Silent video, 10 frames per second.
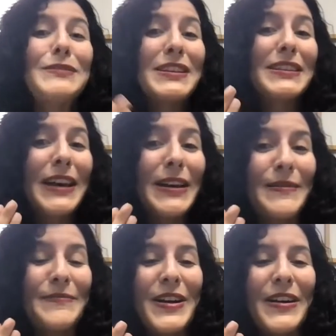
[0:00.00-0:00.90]
You did
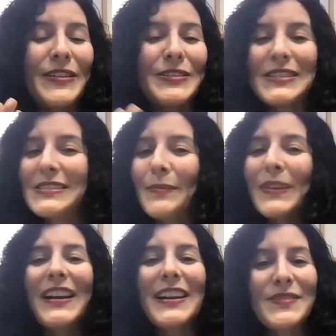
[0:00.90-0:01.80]
them or you did
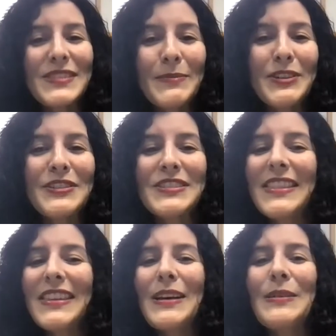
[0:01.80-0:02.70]
something kind of similar
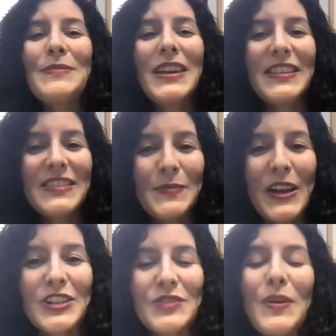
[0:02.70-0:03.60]
to them in
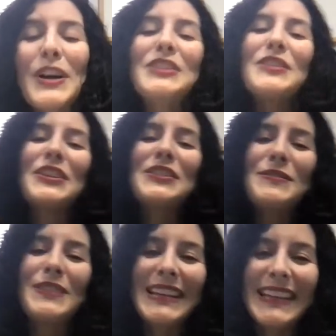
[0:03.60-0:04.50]
Spanish 1. You're going to
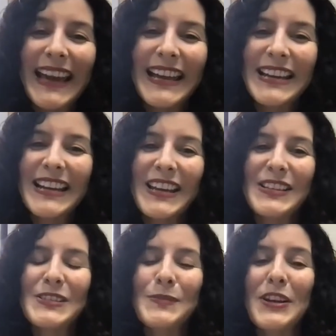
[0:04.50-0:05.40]
do it again
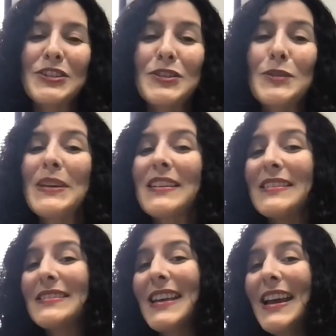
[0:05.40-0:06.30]
in Spanish 2
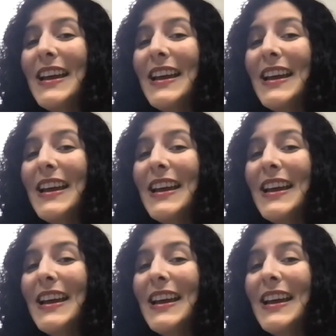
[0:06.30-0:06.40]
because